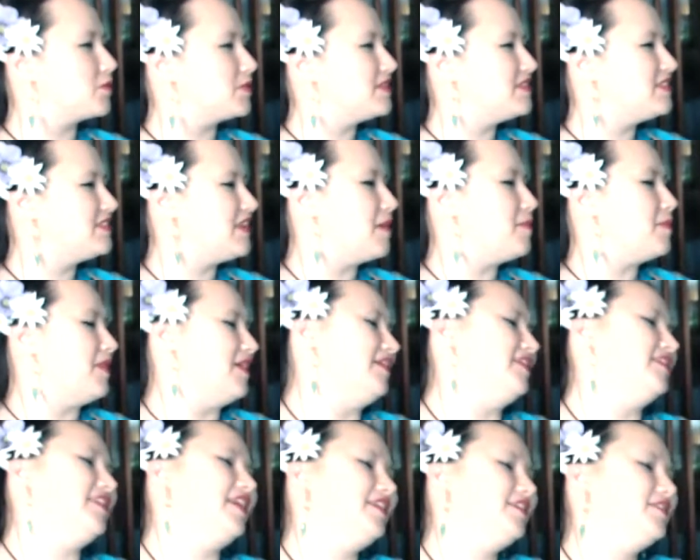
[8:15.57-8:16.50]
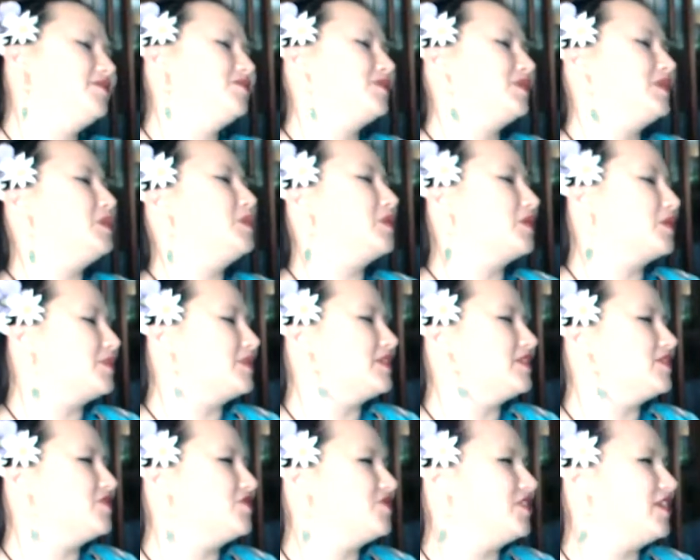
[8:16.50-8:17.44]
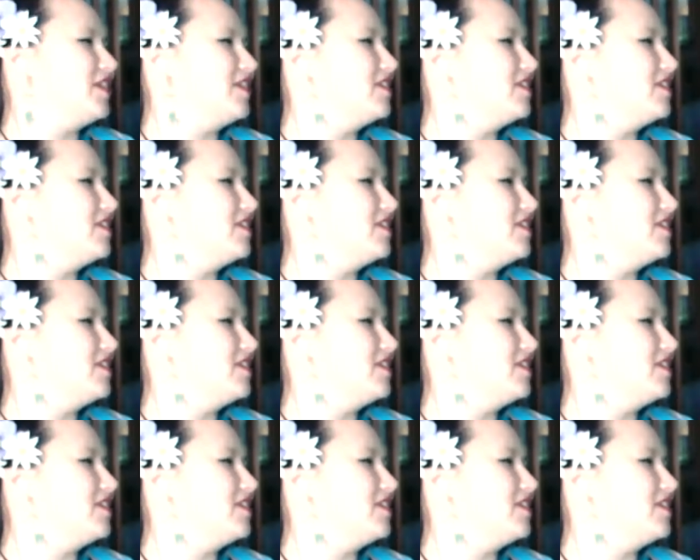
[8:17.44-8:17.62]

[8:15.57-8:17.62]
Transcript: step in, and that doesn't really work with this drink.